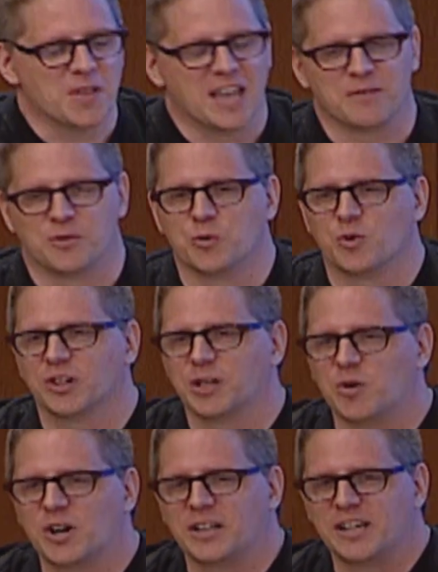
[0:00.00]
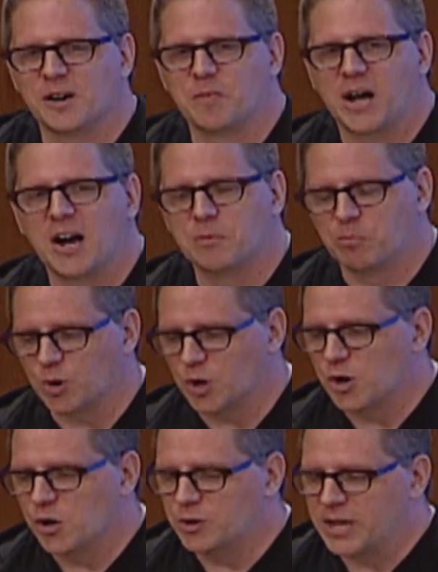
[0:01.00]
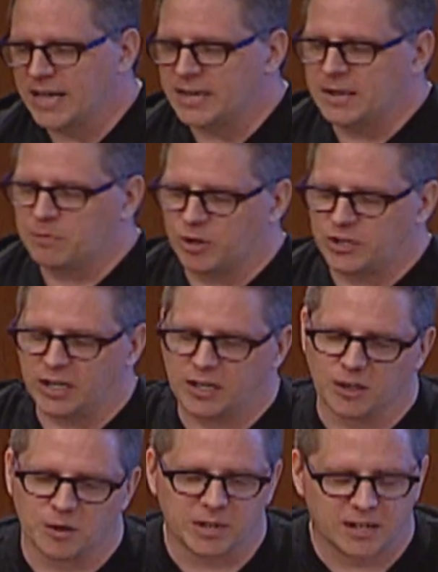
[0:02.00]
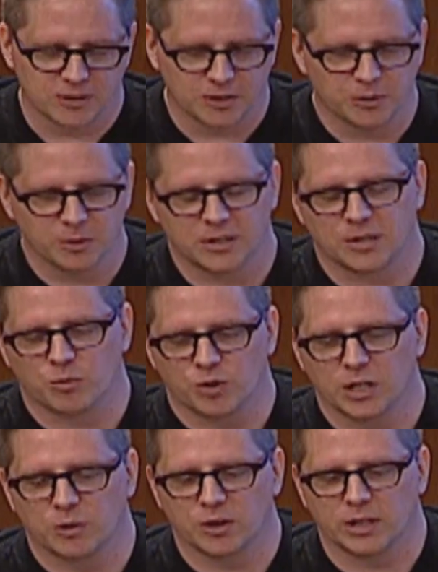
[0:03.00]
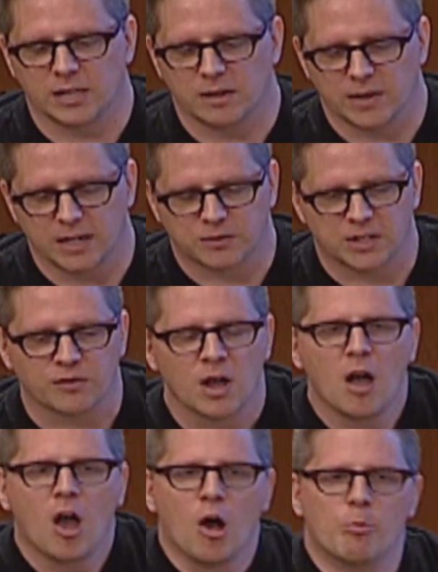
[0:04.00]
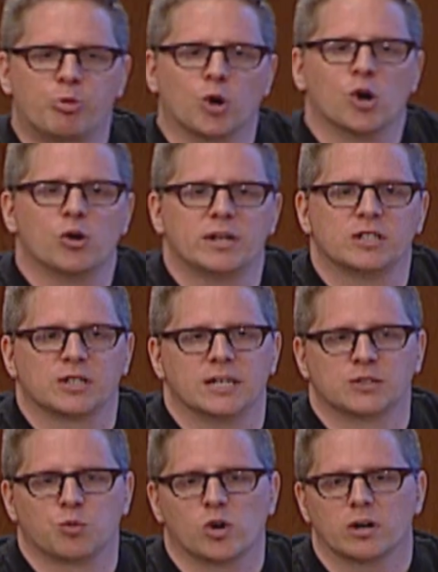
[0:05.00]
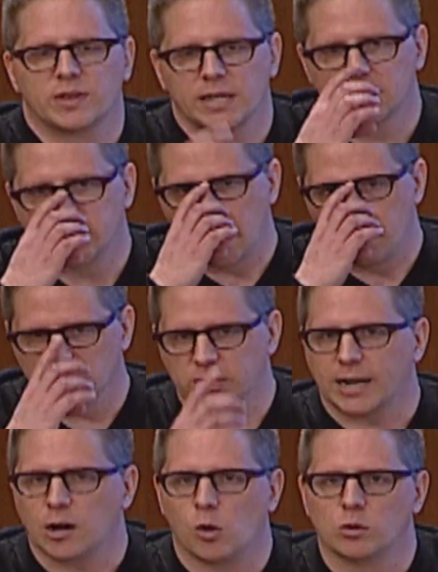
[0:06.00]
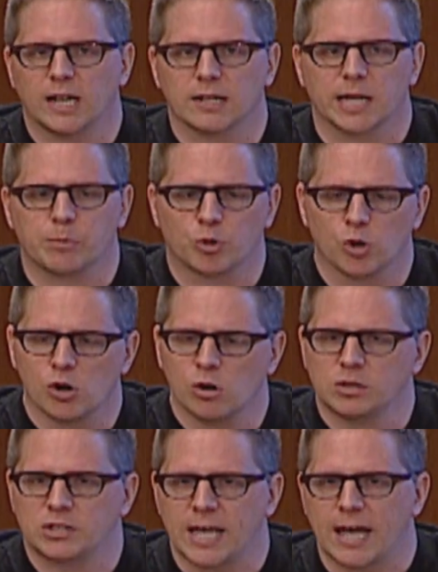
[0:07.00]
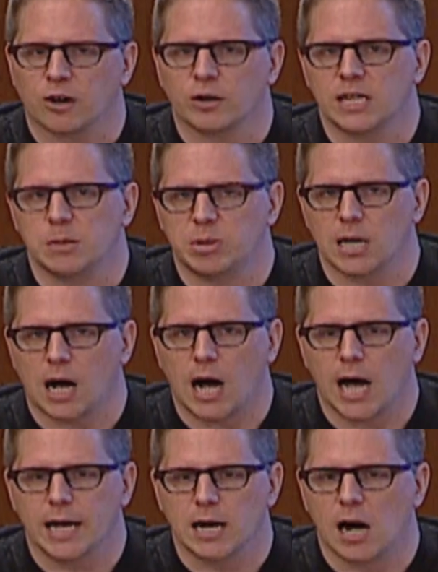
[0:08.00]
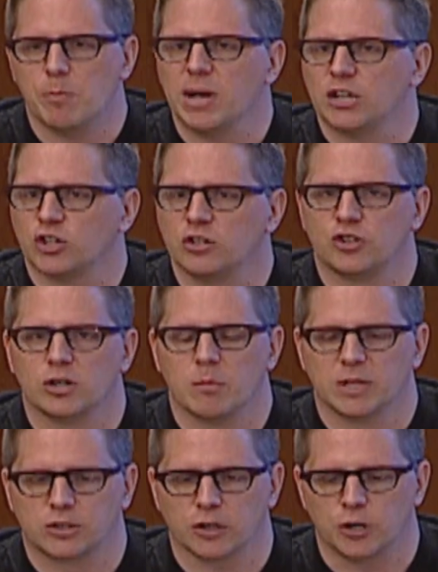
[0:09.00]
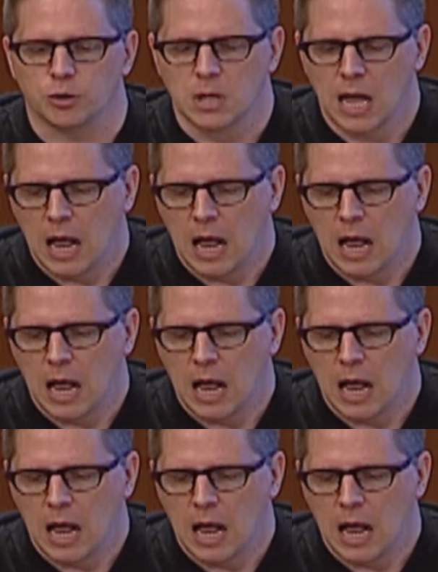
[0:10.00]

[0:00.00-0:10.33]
if you really want to hear about Broad, and in particular because they're doing some really, really innovative stuff, Broad is one of the examples that I hold out, like Broad, Sanger, EBI, Beijing Genome Institute.